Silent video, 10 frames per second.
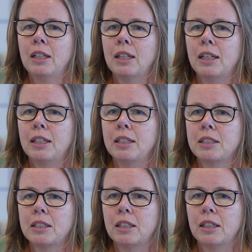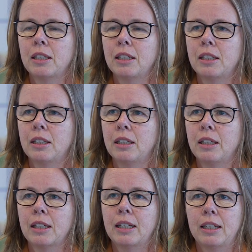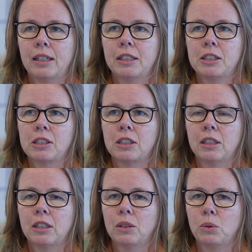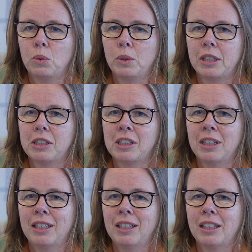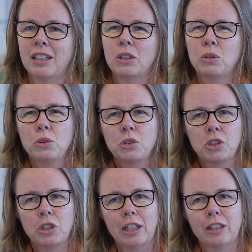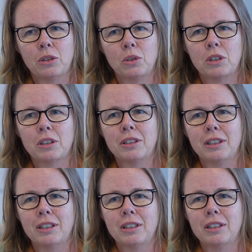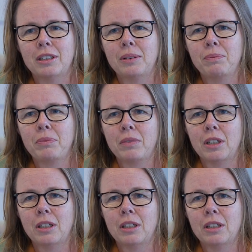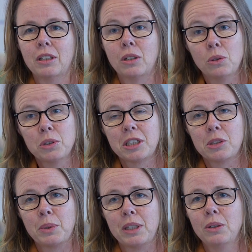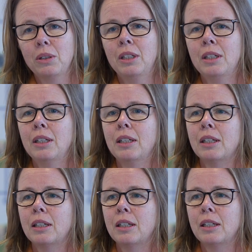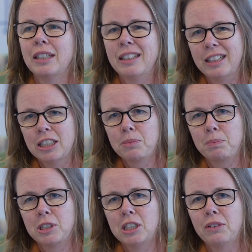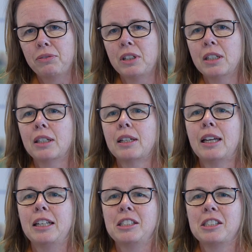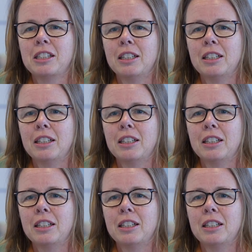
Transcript: And uh, again, it's uh, always good uh, to share your um, goals as well in this specific case.